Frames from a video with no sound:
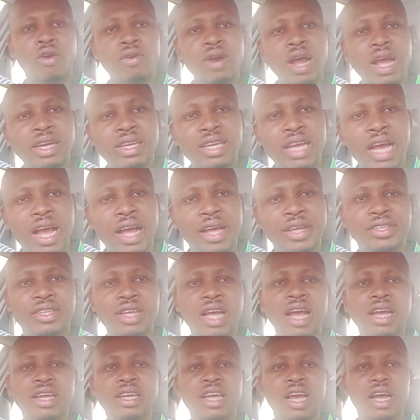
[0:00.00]
Alright,
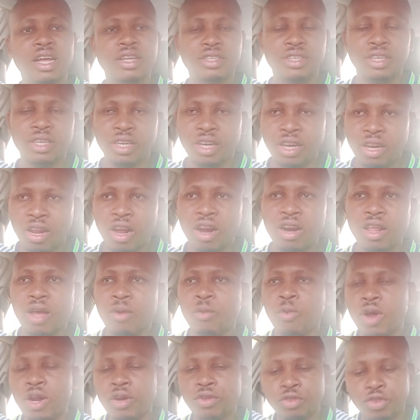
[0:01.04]
guys, I got a lot
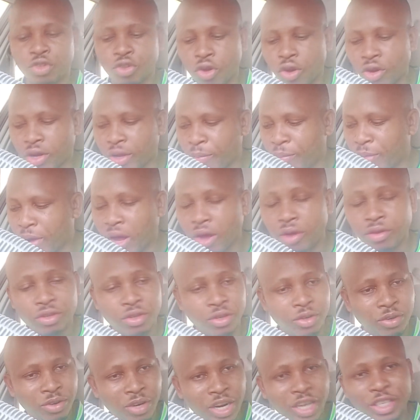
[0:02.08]
I want to talk
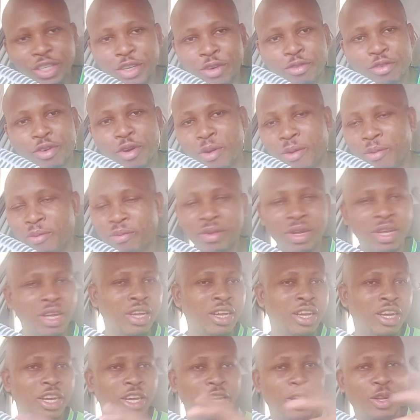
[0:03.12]
about, ranging from,
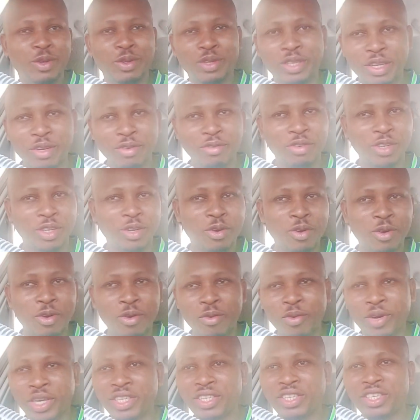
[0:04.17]
you know, the video
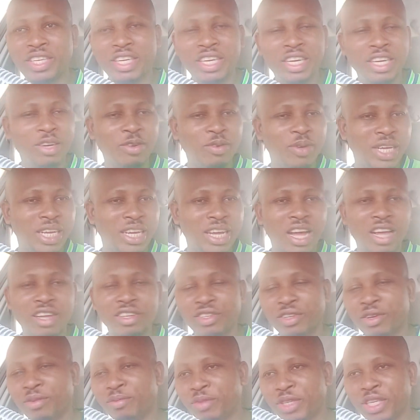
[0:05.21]
Wizkid, we
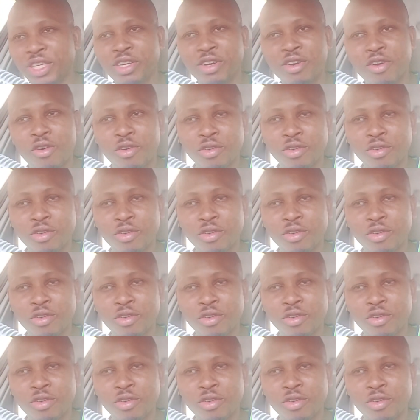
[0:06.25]
got something